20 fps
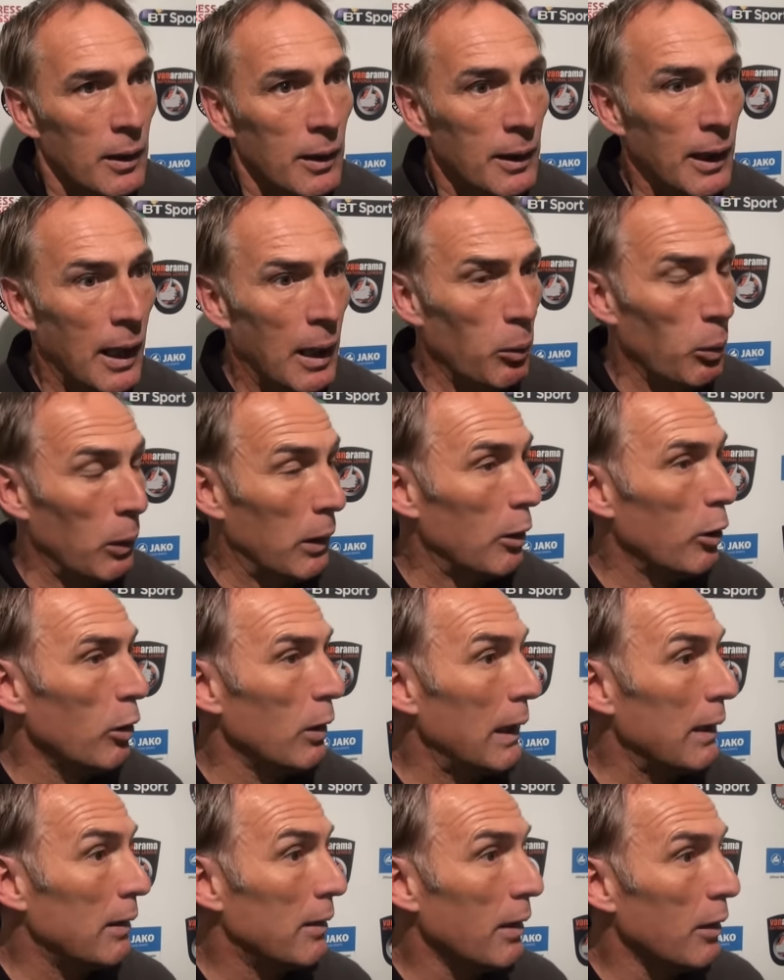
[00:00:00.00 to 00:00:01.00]
Yeah, well,
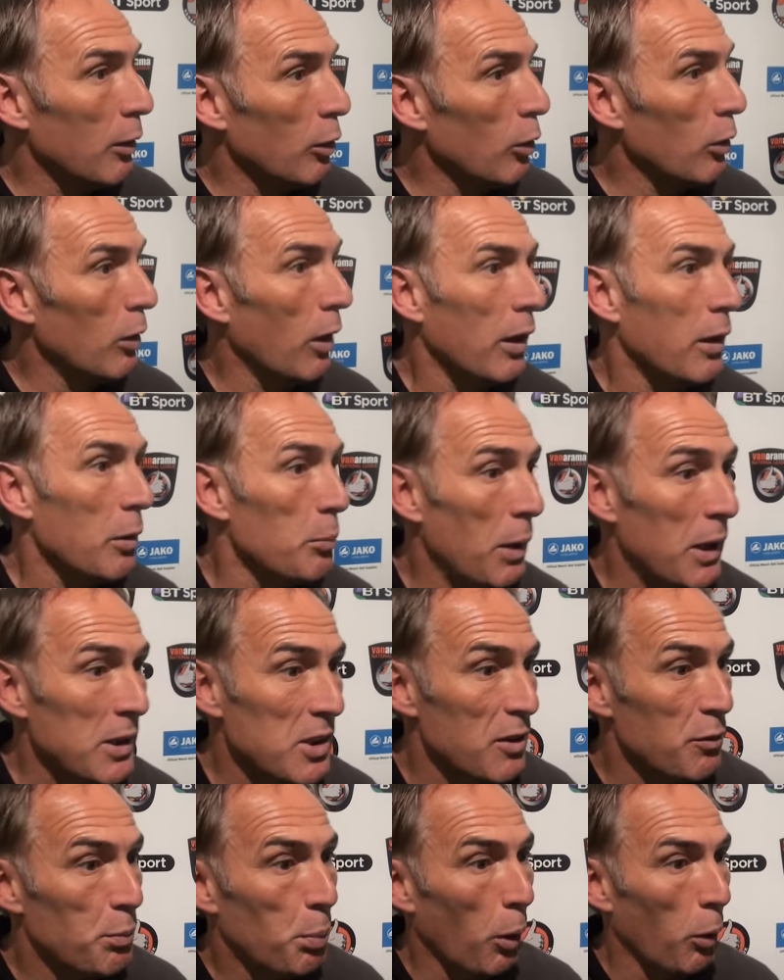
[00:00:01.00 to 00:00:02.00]
it didn't look like a
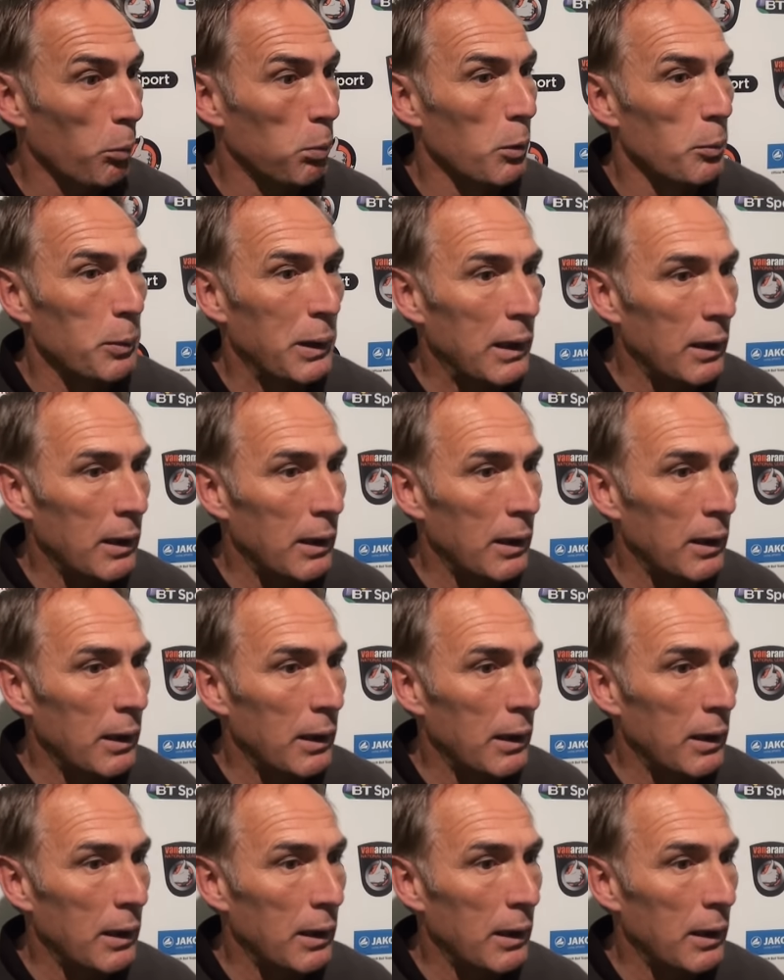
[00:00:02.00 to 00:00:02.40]
massive problem.